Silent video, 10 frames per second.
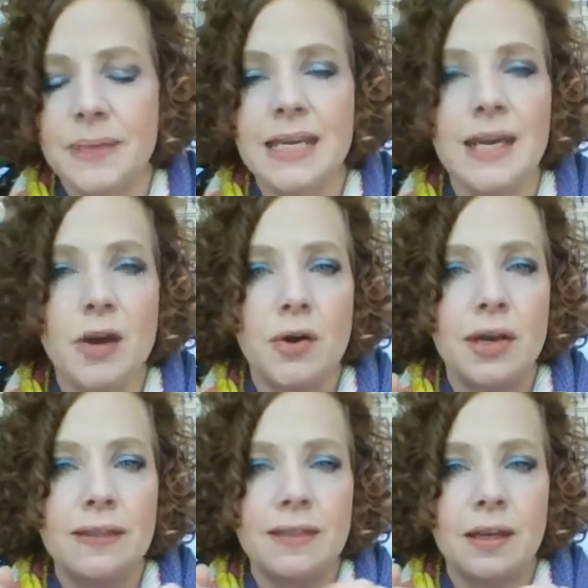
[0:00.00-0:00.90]
PO'd
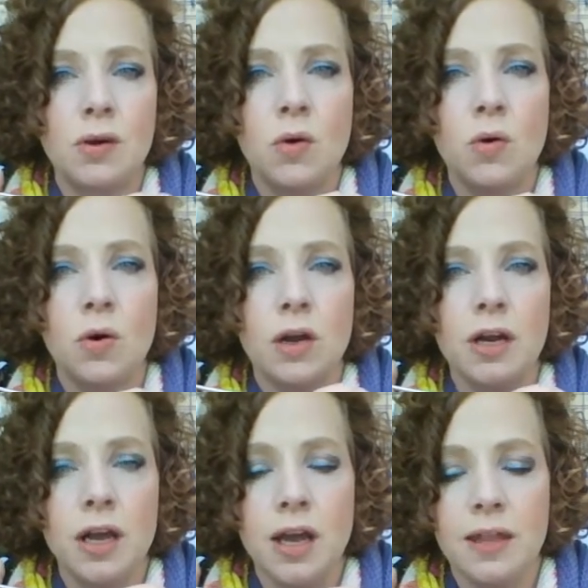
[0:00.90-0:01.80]
at the
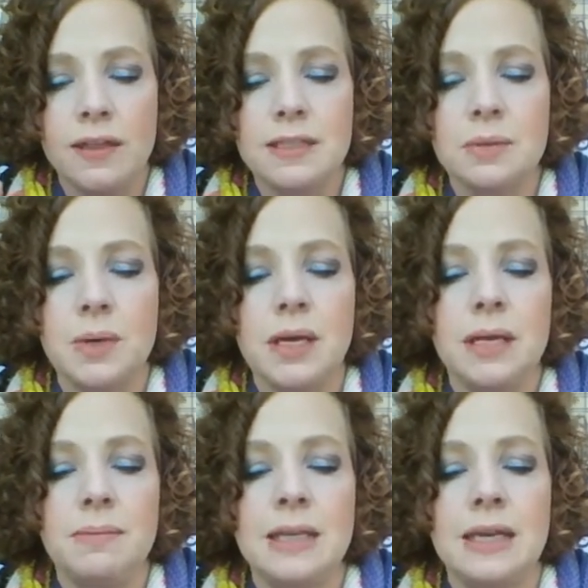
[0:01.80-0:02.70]
cord on this
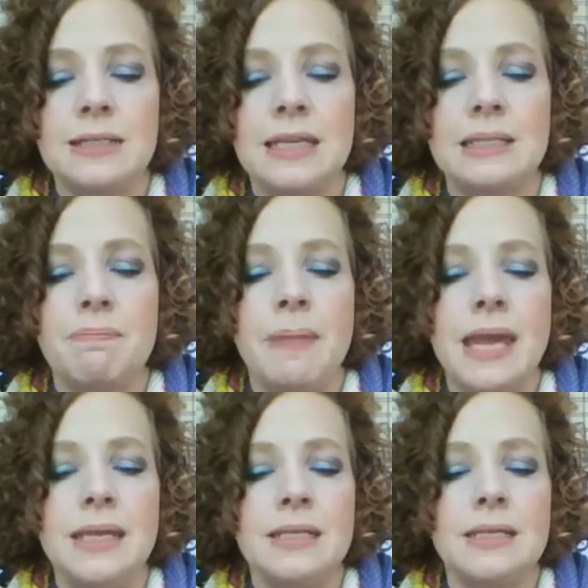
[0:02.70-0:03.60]
one because it's
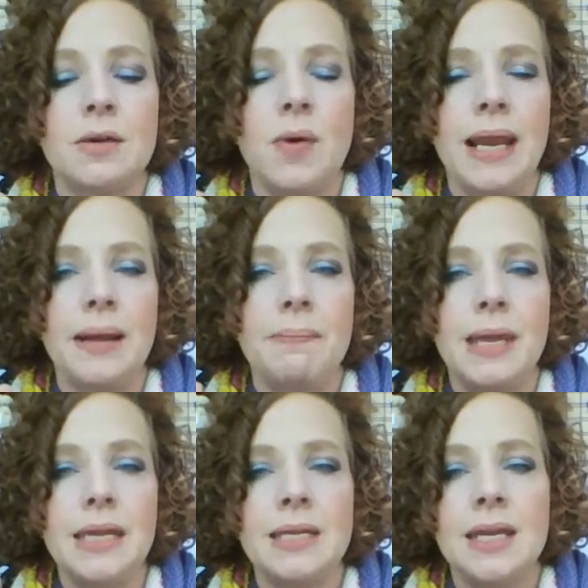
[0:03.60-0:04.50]
bent quite a
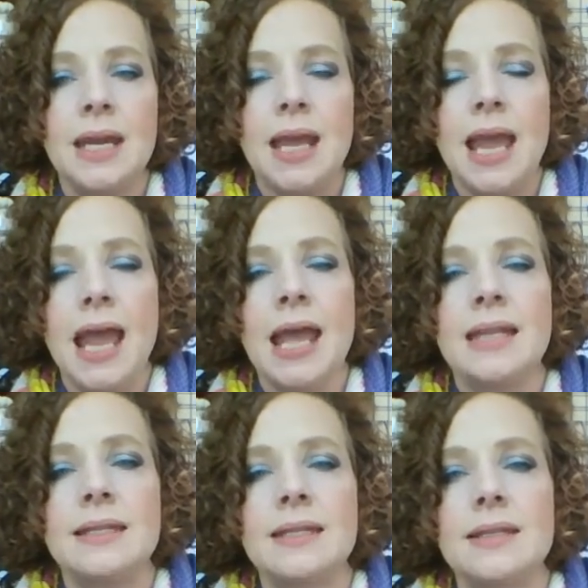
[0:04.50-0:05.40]
bit
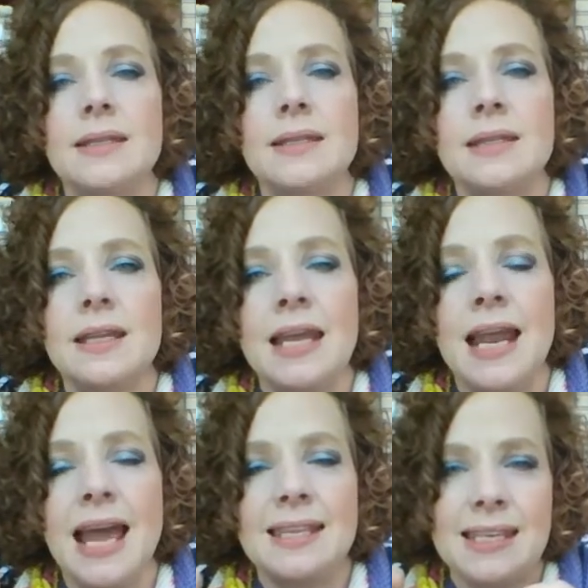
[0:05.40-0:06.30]
and it
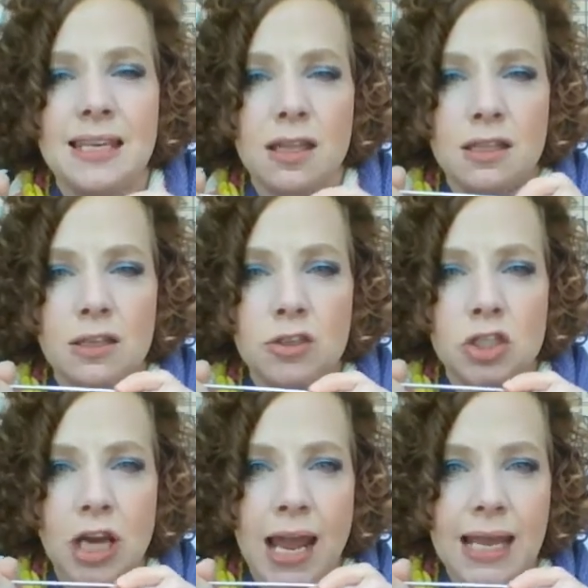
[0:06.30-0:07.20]
has like a little
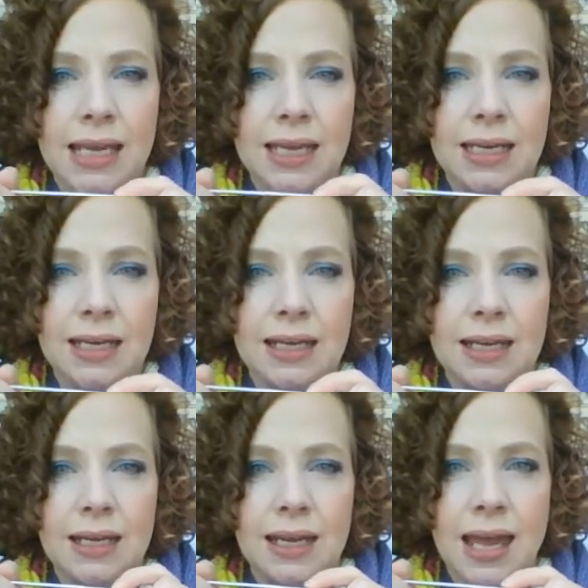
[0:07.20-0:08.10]
jagged
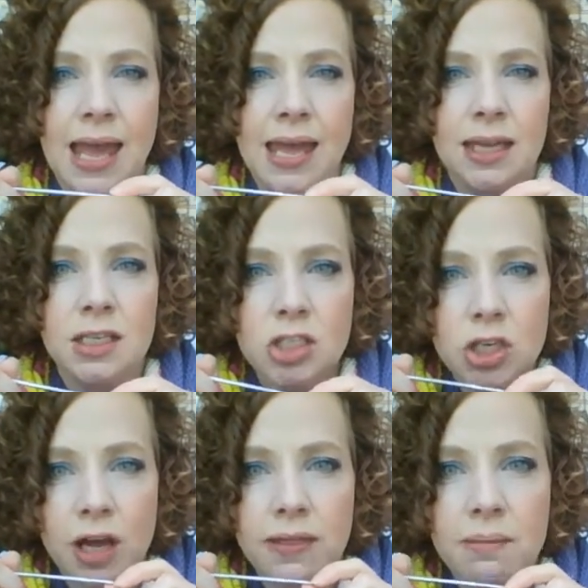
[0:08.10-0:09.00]
edge
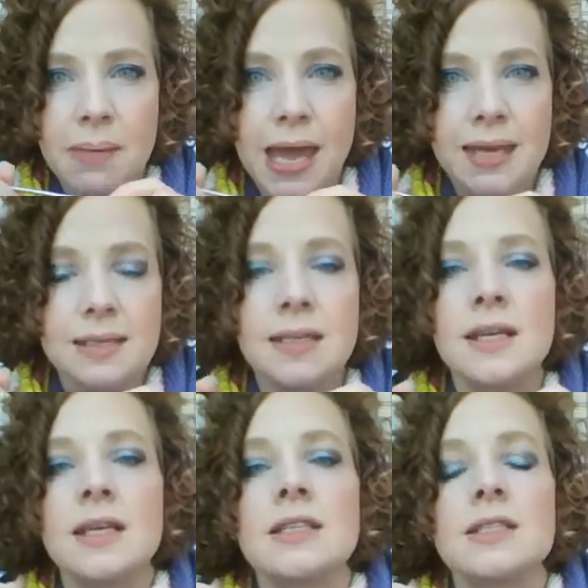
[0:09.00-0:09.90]
on the bend.
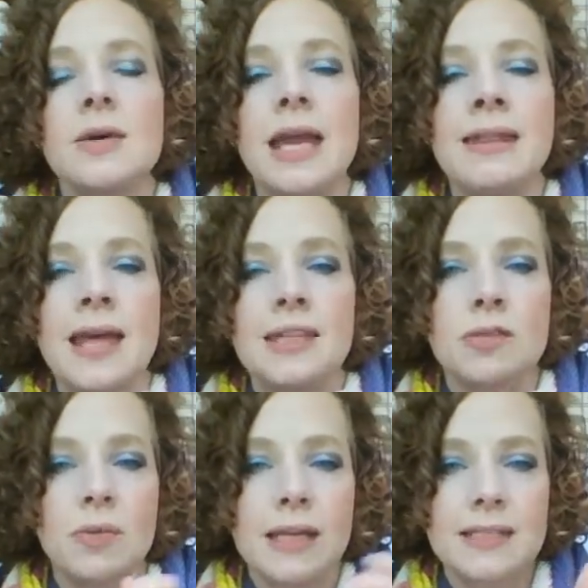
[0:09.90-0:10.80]
So, and
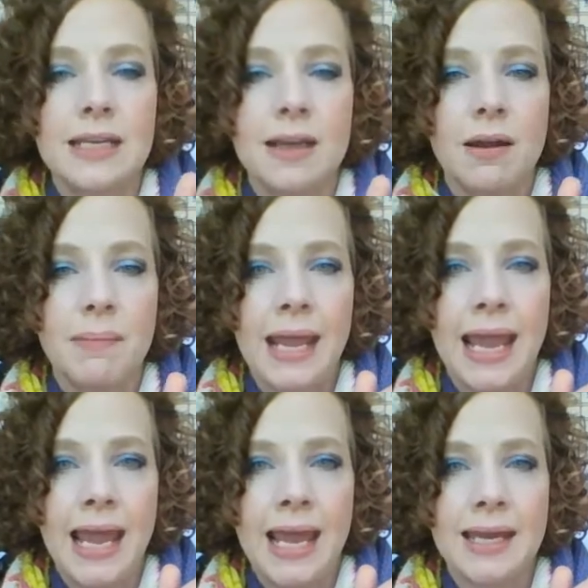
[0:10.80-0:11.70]
that's resting on my
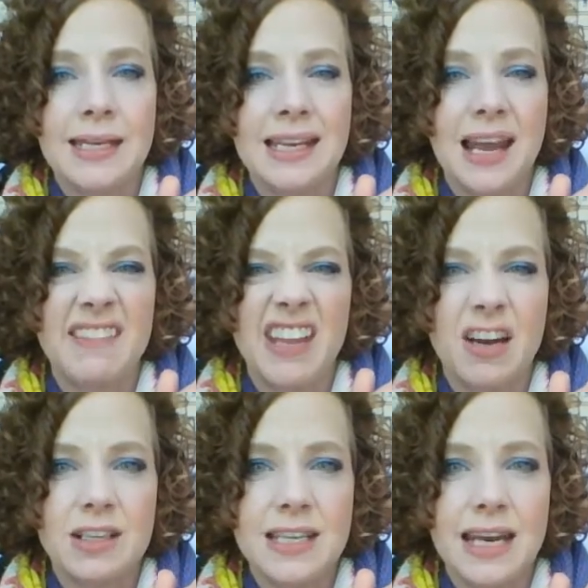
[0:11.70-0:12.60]
hand and kind of
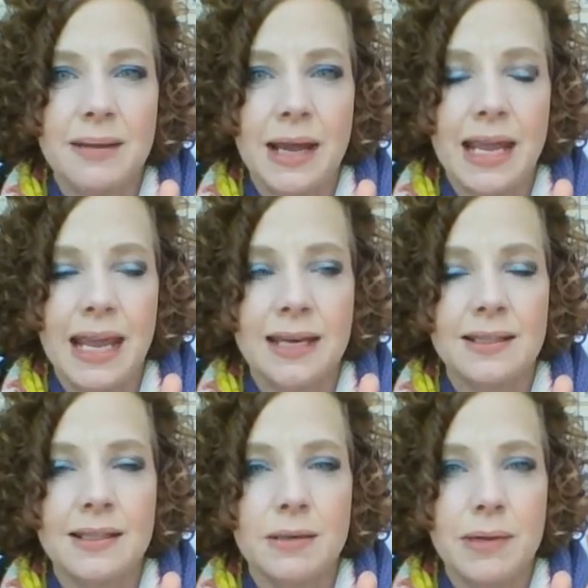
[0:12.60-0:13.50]
irritating my hand
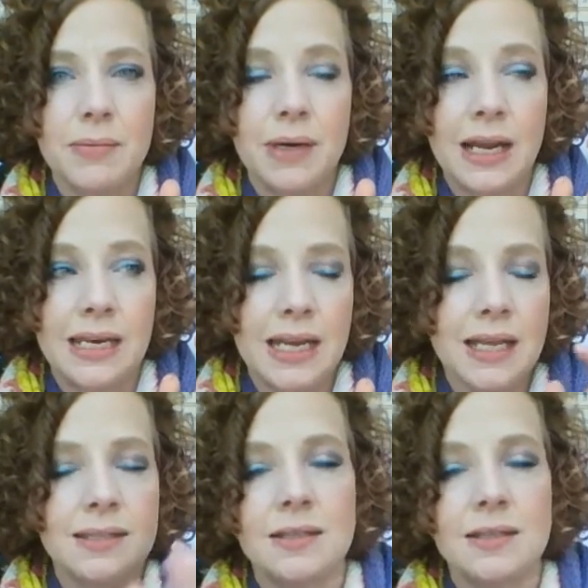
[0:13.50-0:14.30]
a little bit when I knit.